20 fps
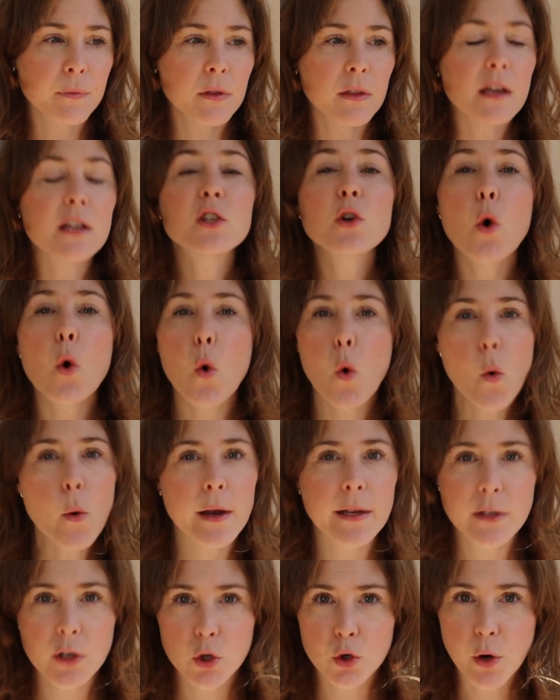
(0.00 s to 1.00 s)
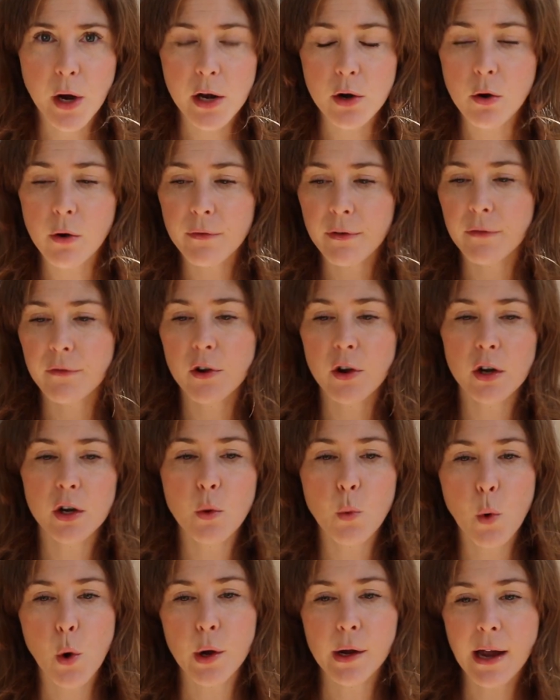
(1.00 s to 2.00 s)
There's always a trade-off. If you're
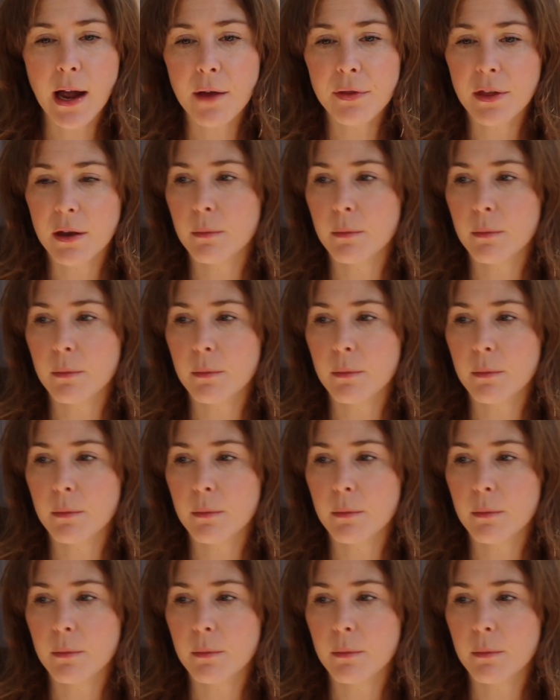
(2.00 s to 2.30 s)
gonna work out,